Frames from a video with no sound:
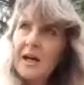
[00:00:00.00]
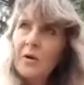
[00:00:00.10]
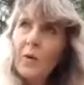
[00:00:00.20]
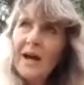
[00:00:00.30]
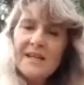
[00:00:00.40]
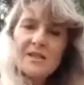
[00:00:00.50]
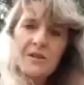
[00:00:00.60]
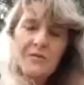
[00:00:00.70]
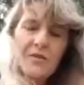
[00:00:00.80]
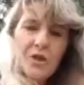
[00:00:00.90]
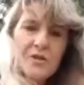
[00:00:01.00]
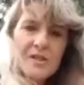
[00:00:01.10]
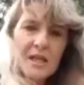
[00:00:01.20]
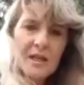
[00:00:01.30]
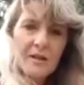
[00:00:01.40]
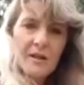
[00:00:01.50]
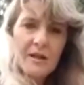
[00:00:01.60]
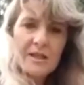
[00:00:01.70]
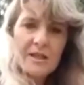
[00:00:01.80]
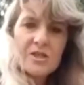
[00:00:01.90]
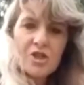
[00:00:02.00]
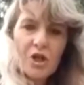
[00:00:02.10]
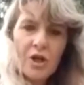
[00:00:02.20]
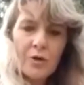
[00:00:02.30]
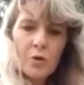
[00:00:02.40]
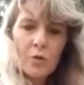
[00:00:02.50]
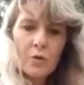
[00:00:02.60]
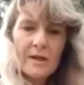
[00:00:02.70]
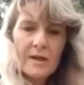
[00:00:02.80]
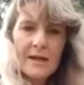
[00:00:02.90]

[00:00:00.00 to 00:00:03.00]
ways of using external